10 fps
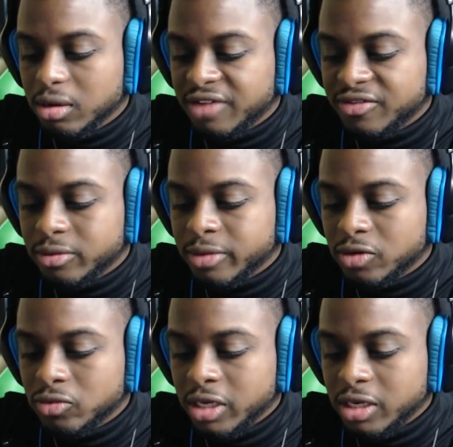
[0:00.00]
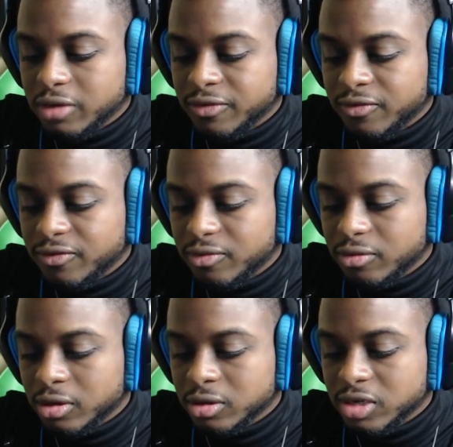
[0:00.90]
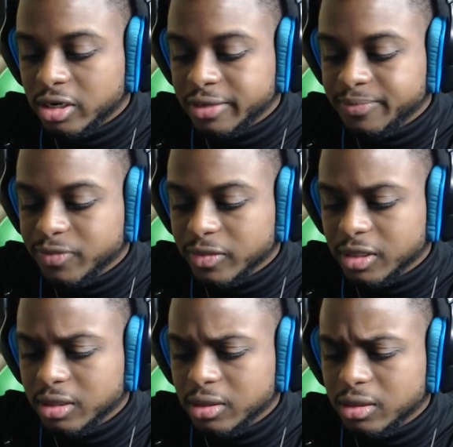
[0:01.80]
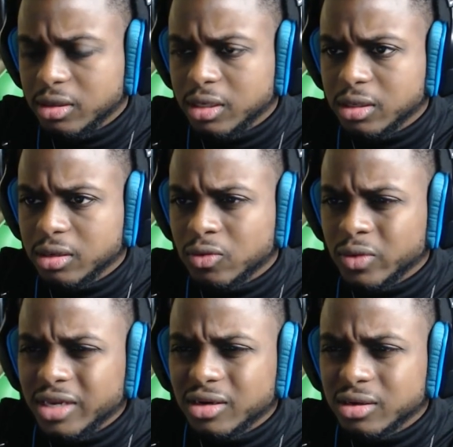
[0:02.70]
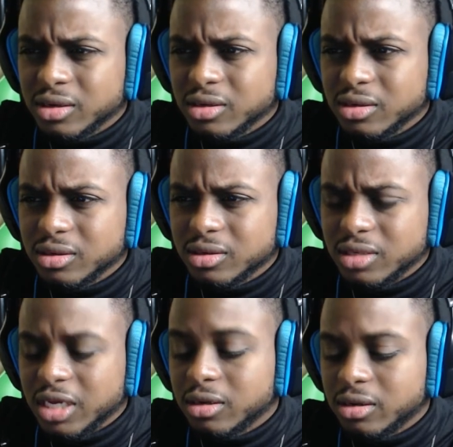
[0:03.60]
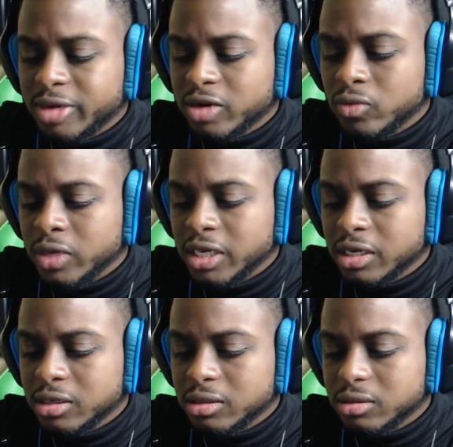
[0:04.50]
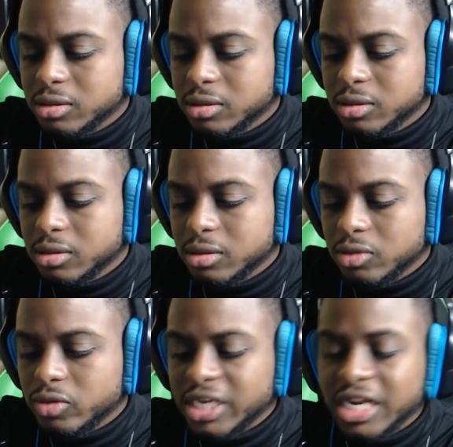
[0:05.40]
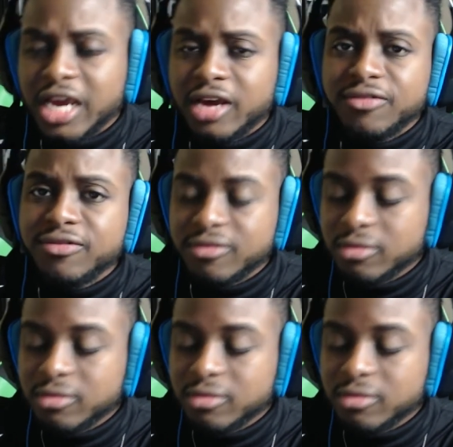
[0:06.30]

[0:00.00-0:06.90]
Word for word: after about a week of, or sorry, week or yeah, about a week and week and a half.